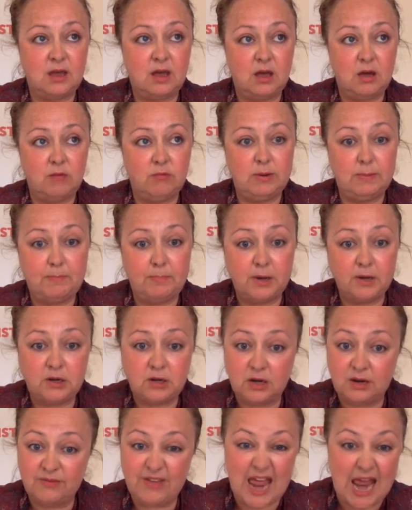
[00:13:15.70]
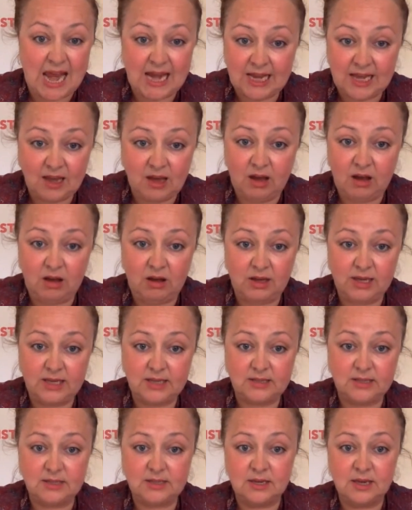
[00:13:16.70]
rebuttal of any
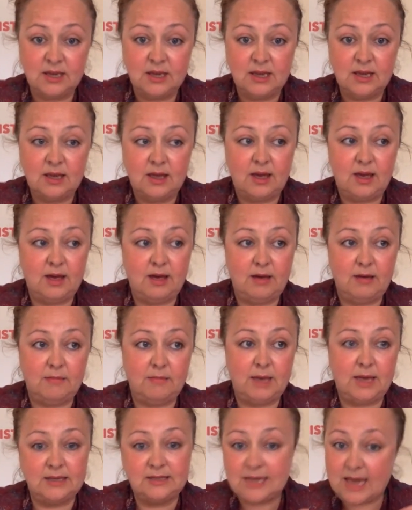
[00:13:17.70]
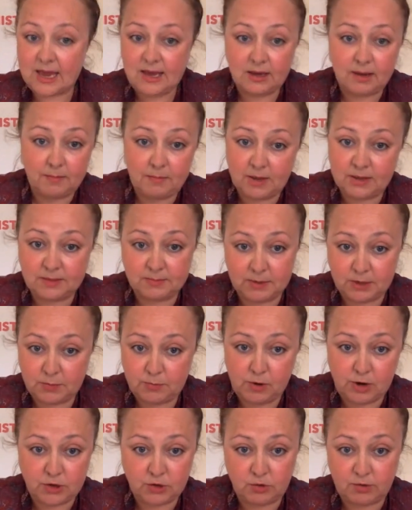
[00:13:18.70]
kind, and take as much
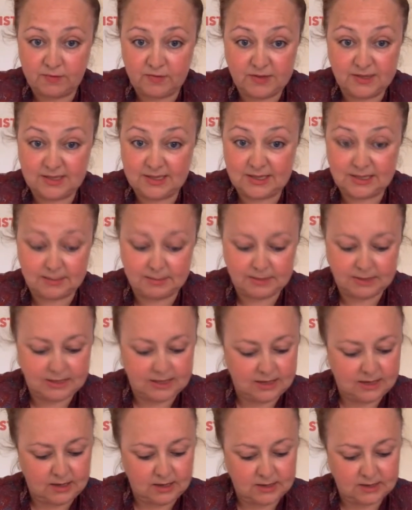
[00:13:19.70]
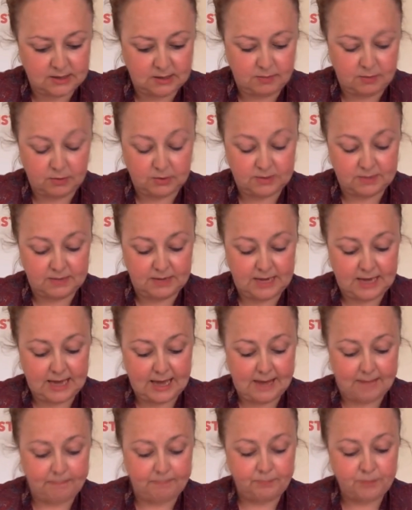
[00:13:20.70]
pressure off the system as you possibly
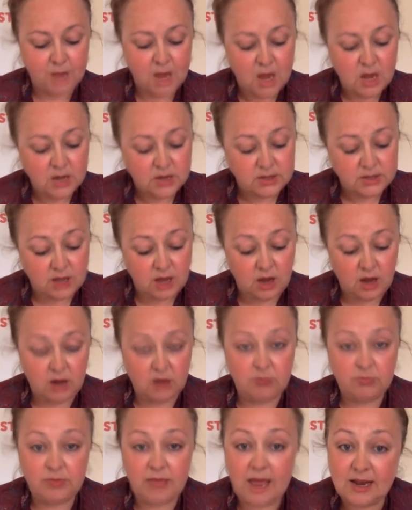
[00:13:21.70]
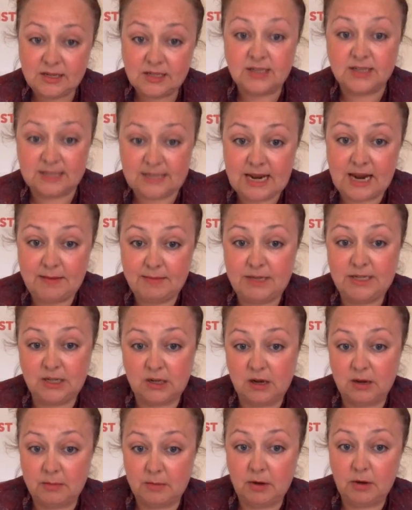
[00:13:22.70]
can. So that does take me to
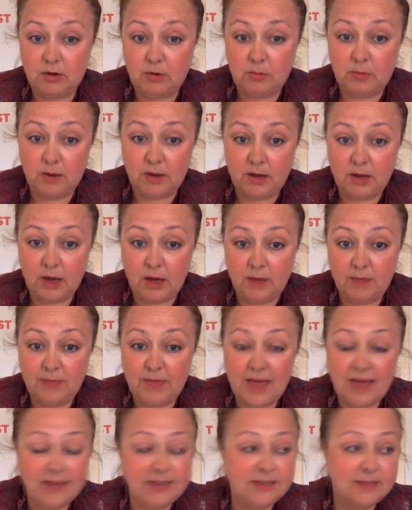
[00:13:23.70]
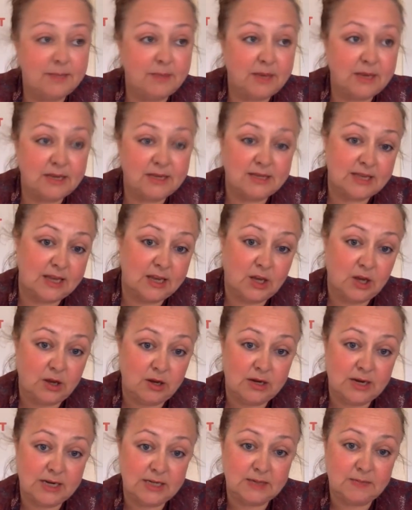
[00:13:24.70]
gut microbiome. That is the biggest thing that
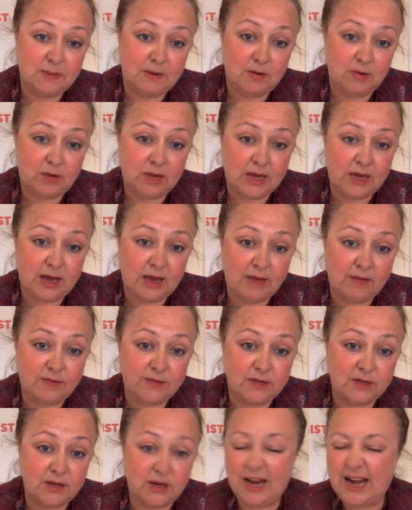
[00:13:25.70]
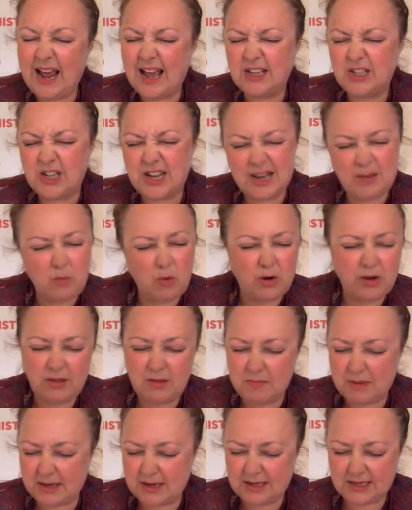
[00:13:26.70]
you need to be looking after. And actually one of the
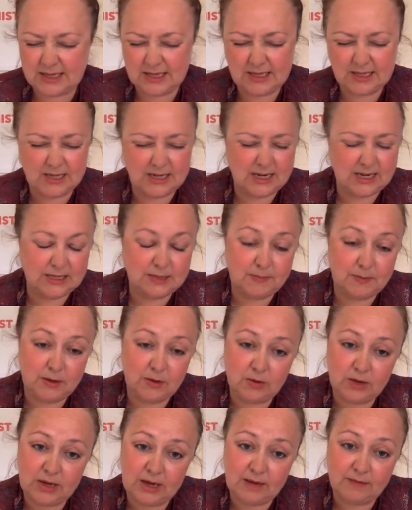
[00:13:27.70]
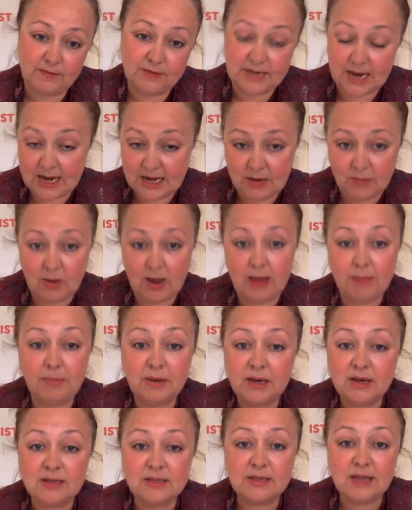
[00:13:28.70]
biggest things you need to be looking after anyway,
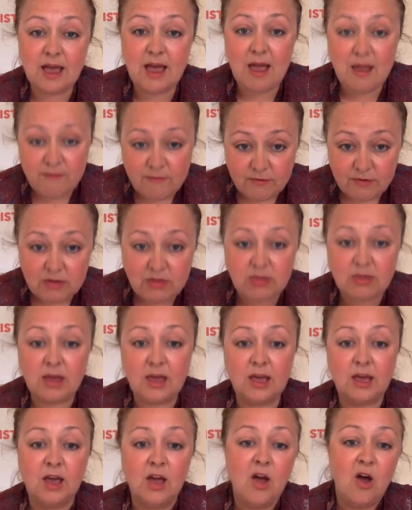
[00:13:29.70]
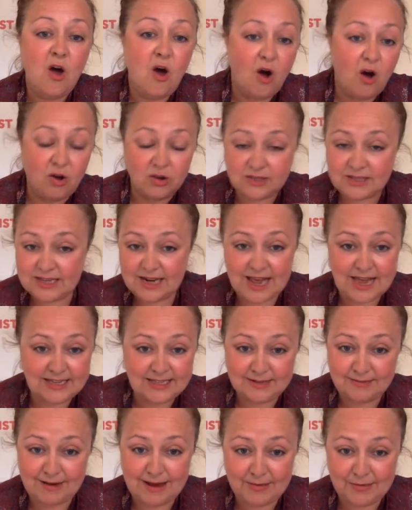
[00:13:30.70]
because everything
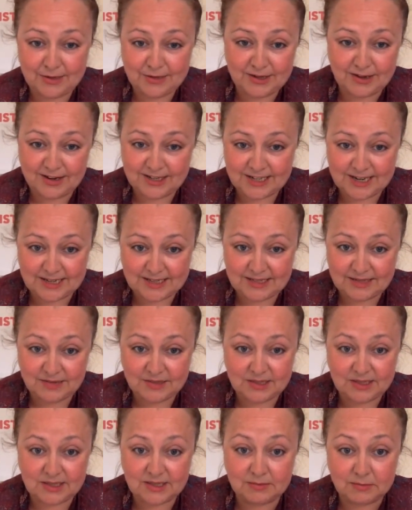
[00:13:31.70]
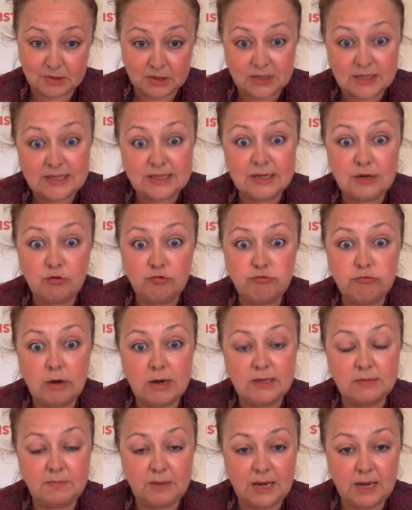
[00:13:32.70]
oscillates around the digestive system. So it's
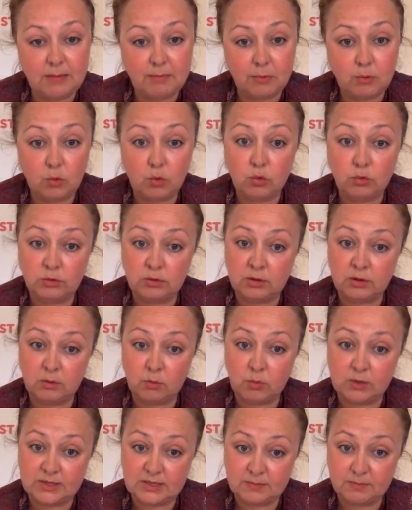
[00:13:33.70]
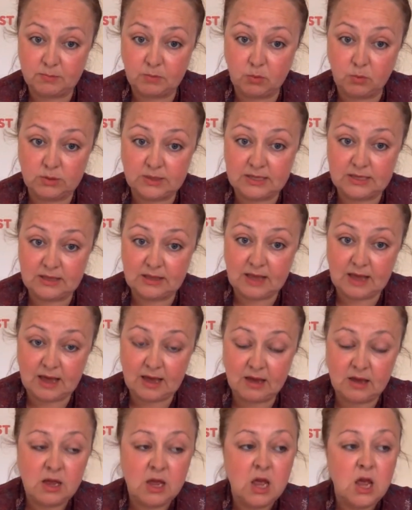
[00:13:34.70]
incredibly important that we're supporting that.
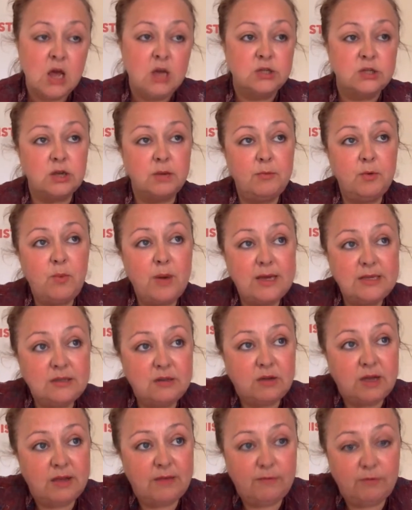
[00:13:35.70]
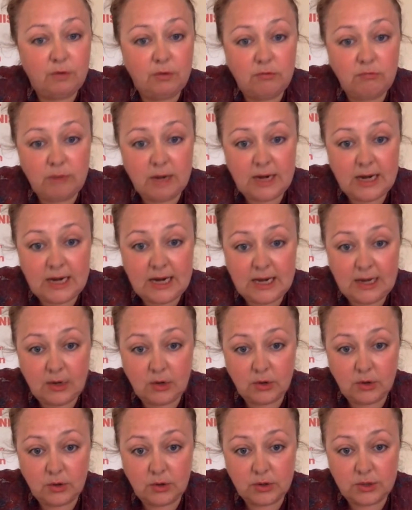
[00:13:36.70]
So I'm always looking for a really
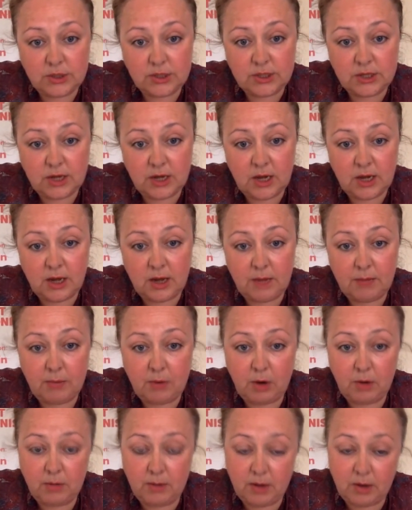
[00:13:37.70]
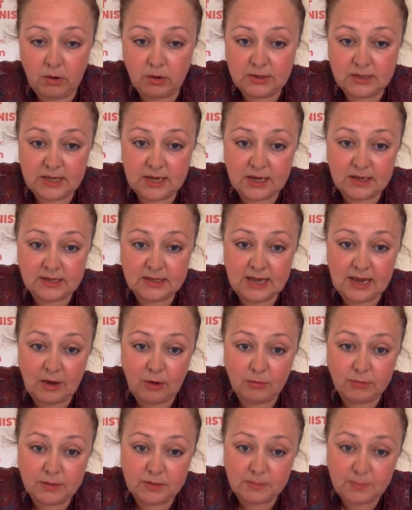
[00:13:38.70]
good probiotic to
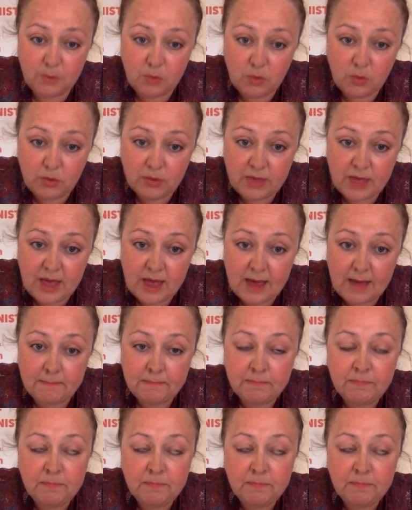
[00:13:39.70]
help support that.